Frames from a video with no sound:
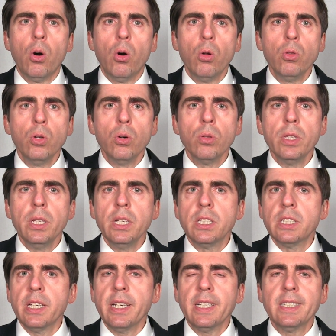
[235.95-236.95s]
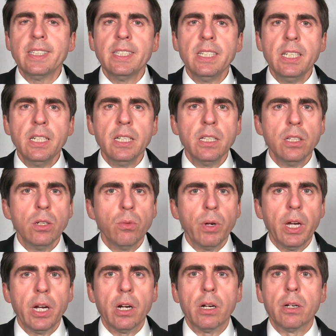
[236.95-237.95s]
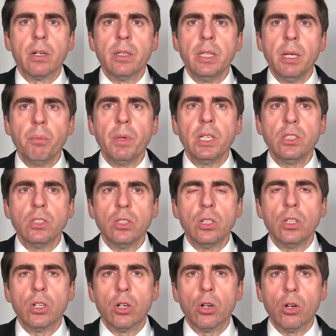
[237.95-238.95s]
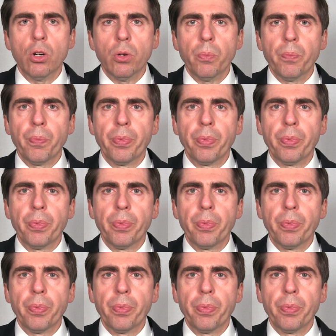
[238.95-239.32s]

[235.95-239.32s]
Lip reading: Although leaks are exceedingly rare, they may still occur.